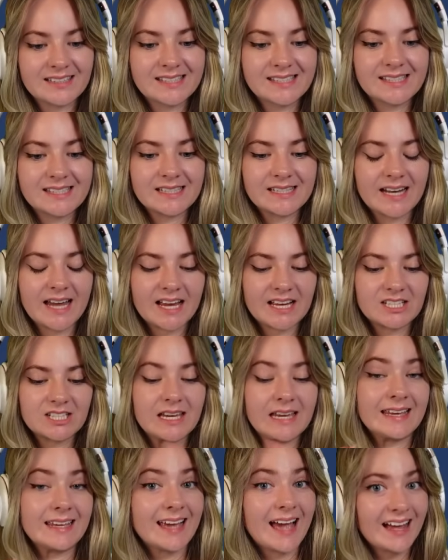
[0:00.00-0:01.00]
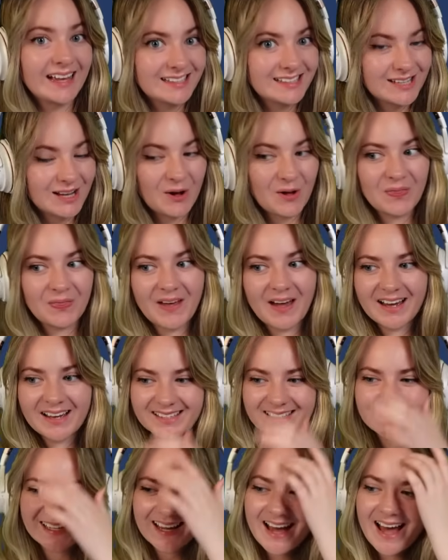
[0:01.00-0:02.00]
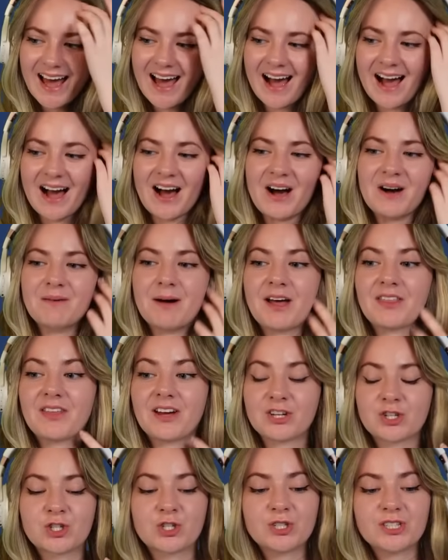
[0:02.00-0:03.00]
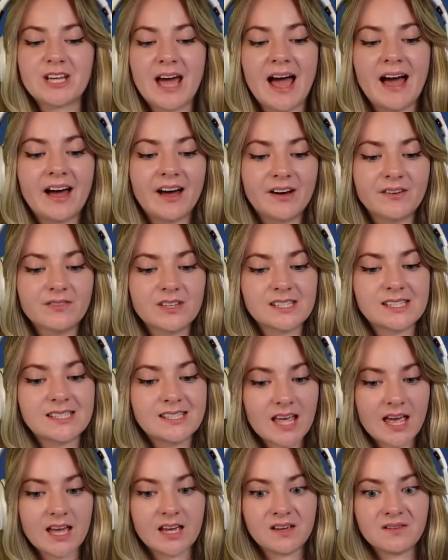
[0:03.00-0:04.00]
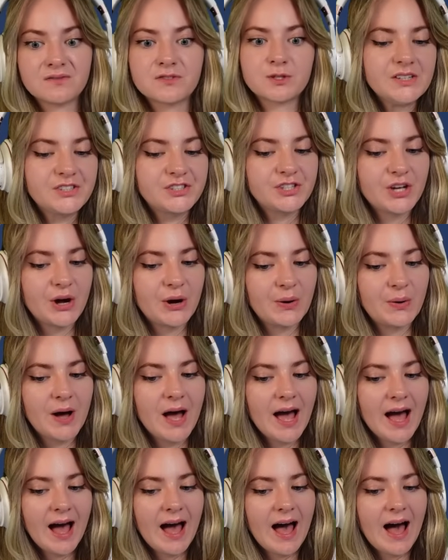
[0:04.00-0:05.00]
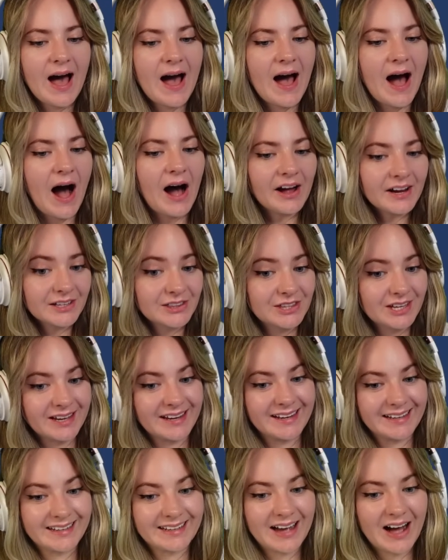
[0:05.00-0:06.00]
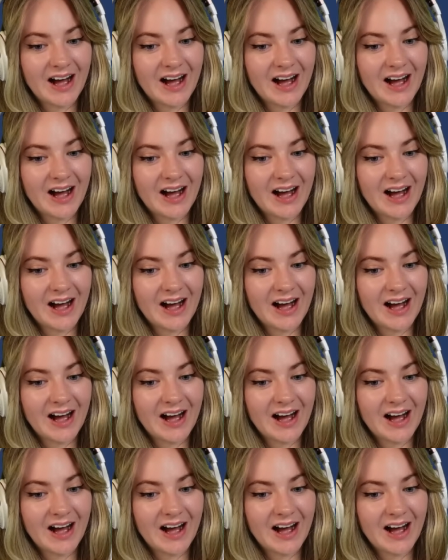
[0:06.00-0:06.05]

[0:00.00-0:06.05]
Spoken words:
and select yes on that. And that should have saved. So I think